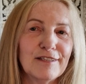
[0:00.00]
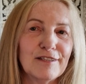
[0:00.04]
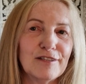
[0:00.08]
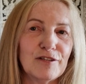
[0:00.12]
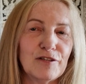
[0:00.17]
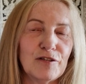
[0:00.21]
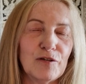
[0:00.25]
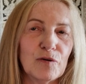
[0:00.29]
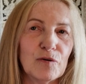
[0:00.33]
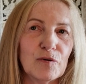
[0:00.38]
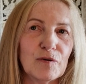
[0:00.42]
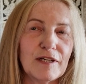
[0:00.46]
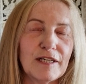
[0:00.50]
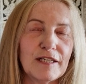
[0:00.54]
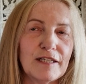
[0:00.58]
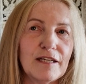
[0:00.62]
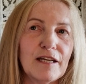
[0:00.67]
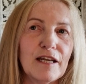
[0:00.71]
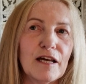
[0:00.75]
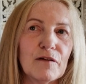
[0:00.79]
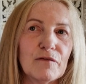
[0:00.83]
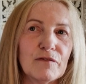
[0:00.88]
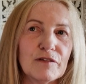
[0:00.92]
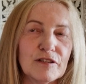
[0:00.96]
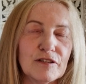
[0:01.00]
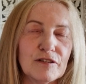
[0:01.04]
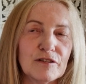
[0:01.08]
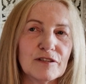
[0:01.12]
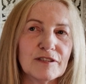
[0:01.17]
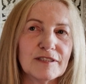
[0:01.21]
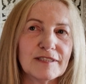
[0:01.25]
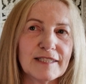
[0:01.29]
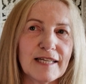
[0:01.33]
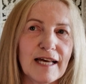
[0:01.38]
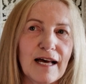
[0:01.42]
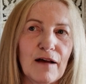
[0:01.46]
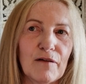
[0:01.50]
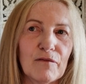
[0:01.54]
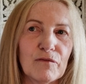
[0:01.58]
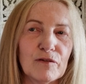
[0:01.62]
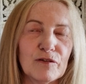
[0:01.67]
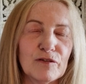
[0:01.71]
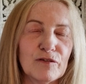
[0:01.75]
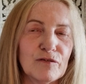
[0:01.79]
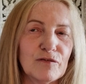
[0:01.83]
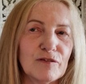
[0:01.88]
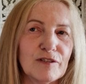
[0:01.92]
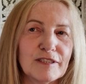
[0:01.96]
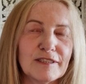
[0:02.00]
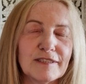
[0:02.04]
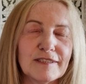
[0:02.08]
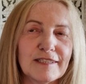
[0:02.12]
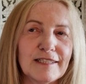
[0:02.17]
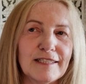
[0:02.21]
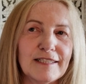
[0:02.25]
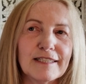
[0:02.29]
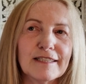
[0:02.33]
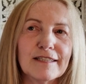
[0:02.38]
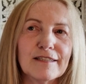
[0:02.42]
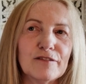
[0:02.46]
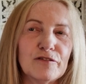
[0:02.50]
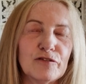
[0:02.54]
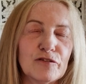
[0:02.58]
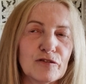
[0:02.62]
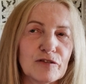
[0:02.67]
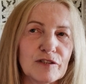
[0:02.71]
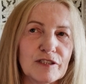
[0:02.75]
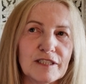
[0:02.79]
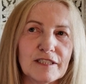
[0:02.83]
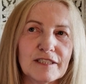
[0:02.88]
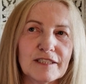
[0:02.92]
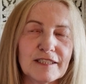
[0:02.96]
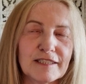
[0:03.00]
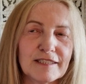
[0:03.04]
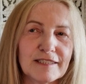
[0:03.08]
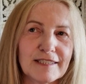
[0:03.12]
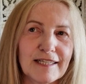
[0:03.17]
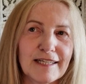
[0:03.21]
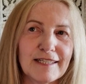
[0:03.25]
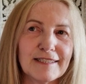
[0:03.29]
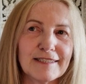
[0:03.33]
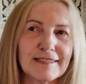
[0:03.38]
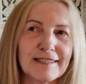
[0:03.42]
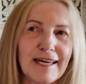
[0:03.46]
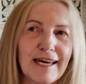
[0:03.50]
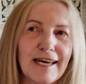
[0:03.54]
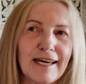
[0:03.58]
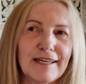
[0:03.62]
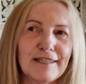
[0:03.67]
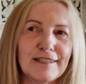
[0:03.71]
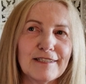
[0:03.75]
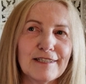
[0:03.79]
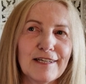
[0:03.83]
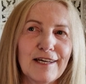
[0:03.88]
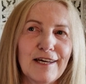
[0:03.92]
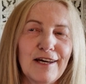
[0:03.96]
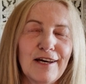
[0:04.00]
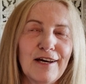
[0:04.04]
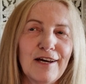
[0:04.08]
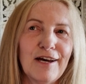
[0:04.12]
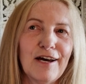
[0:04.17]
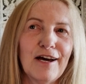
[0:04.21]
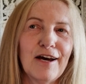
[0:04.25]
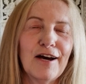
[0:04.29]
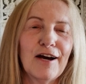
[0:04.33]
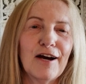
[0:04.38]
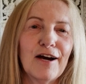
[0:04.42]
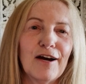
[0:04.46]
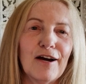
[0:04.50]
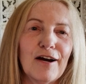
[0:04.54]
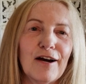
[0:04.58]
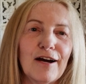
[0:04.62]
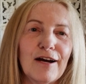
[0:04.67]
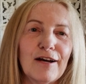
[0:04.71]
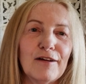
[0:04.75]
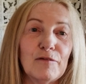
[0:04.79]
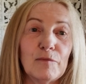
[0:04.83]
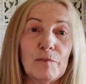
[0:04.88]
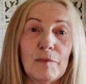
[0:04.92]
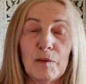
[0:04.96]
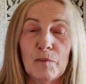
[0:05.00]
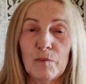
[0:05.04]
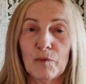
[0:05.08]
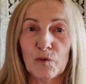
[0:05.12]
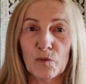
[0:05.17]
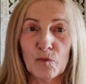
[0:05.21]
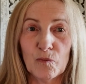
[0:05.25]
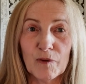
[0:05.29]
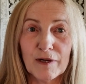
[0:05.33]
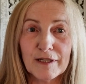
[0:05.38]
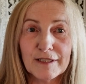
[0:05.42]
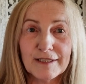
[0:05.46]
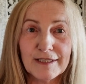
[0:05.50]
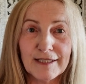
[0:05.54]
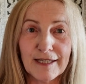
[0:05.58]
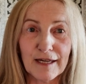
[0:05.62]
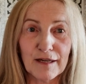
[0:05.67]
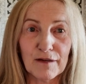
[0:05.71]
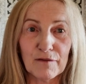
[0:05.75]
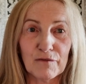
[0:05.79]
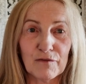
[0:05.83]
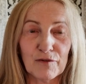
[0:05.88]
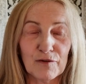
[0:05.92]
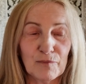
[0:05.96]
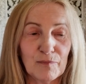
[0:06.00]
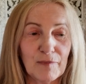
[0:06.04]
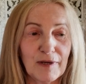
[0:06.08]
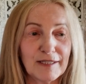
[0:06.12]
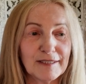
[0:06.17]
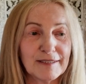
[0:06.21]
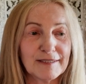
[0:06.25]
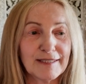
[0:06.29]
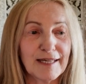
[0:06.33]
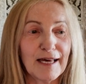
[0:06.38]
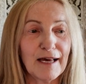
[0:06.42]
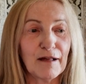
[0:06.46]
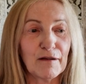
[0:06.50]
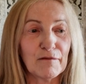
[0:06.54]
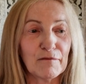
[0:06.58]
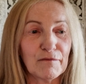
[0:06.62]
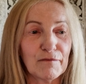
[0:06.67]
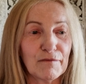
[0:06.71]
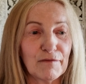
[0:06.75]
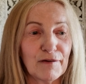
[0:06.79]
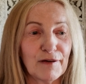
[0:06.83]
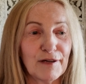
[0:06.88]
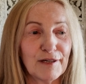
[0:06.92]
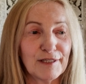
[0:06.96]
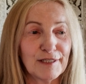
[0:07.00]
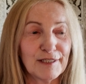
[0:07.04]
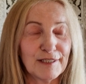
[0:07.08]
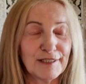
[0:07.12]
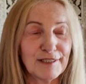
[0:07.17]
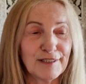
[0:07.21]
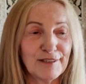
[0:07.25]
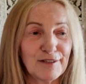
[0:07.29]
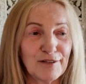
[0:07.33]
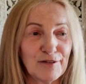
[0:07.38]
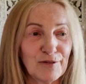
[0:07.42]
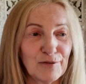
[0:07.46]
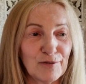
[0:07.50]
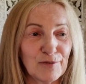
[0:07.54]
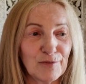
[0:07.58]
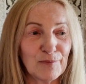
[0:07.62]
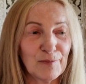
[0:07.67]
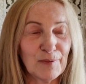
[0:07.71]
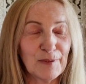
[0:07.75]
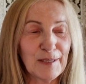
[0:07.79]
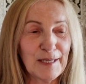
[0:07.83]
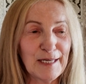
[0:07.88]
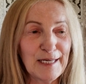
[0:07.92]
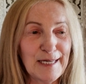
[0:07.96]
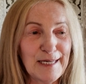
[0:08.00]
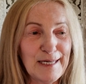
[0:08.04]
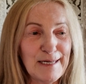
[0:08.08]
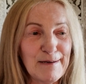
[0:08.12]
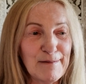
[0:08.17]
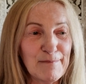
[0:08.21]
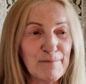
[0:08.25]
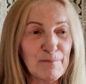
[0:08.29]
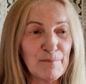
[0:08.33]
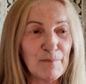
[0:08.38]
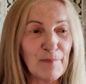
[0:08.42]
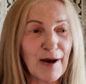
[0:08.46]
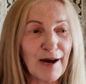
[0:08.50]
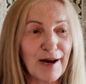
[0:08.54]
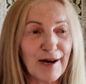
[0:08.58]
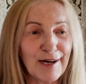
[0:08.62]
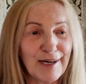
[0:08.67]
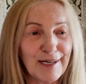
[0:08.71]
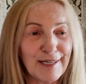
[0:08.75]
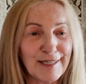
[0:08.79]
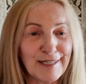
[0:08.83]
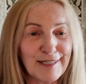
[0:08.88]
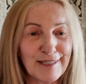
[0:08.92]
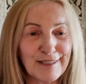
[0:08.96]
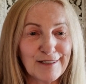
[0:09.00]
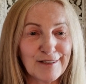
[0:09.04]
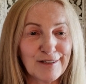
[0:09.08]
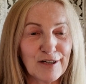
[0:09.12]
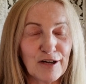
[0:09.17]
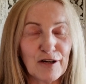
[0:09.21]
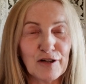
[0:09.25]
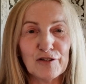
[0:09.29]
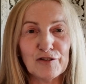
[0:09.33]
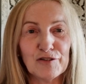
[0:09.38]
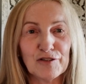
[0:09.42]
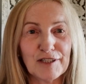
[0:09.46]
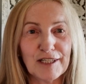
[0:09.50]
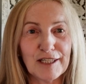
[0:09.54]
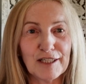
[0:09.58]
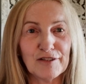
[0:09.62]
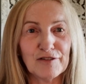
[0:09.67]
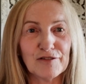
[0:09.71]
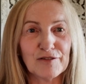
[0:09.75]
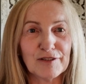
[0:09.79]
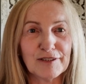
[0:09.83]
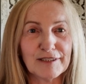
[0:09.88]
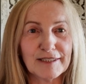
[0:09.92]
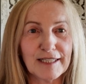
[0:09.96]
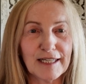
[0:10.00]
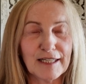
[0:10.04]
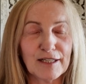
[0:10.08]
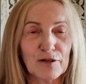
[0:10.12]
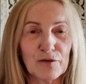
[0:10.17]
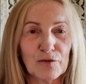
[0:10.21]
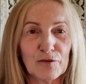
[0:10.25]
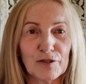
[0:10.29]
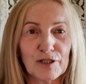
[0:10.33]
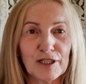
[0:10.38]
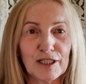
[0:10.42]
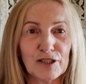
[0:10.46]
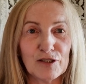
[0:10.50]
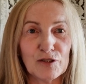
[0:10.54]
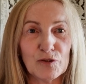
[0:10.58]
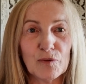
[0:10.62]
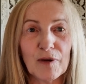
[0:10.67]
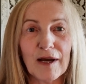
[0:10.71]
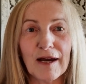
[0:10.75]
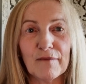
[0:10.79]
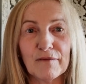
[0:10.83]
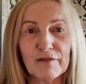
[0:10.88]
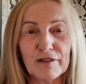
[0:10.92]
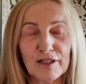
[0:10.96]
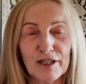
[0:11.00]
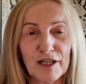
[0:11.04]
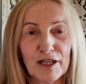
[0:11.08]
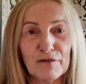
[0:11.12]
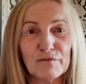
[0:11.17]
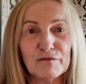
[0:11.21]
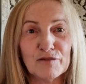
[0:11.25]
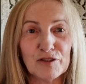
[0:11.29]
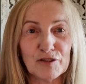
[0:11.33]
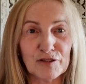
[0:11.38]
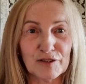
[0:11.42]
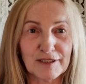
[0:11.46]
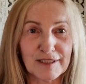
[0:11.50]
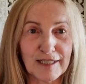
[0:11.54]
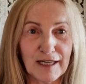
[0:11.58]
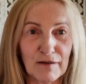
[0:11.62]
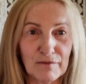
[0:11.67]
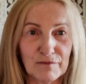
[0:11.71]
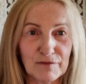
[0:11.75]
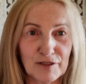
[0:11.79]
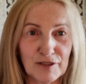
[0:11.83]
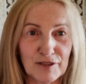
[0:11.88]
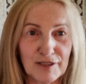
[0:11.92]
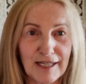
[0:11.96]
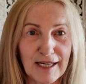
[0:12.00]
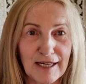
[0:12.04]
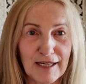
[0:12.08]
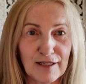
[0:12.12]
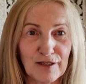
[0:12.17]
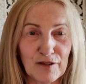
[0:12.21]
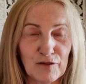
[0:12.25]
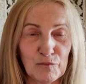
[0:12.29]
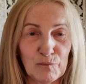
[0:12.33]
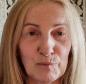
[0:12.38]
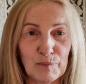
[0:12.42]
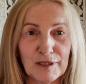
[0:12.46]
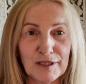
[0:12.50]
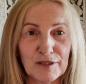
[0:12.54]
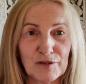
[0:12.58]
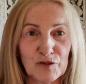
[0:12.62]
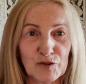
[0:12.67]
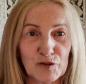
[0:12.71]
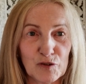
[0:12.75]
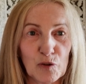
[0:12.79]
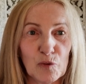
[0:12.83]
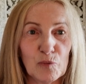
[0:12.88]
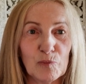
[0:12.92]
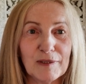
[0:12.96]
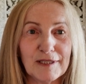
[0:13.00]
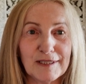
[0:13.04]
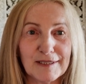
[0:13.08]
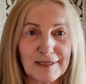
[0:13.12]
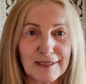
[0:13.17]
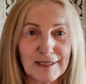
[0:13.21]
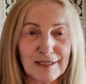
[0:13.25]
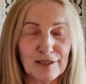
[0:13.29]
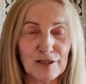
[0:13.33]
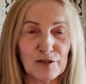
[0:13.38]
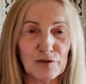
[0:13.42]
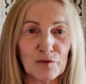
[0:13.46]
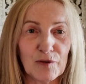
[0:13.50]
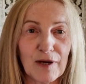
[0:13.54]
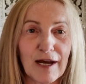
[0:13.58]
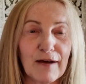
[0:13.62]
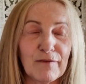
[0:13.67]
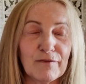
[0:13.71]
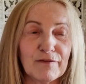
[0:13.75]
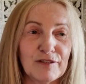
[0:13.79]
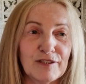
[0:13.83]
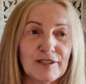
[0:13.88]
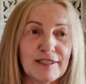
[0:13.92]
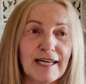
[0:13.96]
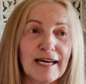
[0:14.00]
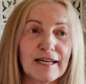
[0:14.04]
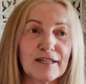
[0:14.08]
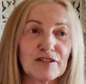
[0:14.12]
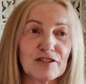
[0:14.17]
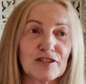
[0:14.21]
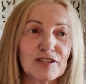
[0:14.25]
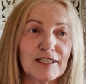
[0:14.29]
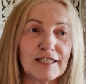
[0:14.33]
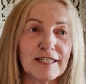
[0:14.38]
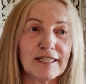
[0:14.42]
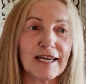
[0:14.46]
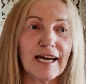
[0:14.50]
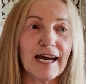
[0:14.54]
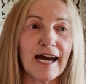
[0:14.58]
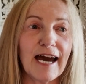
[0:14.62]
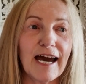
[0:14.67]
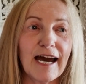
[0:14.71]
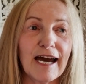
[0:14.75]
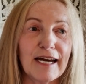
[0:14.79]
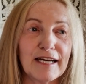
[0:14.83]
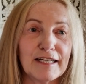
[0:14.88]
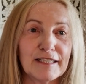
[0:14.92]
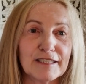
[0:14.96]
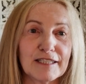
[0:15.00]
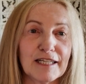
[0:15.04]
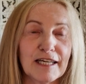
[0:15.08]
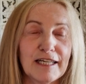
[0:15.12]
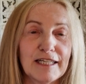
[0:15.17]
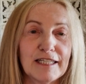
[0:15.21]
you know, in loving yourself, whether it's a little treat, as I said, I remember one day for myself, you know, my guardian angel said, Lorna, you haven't loved yourself today. You've been so busy. You haven't actually had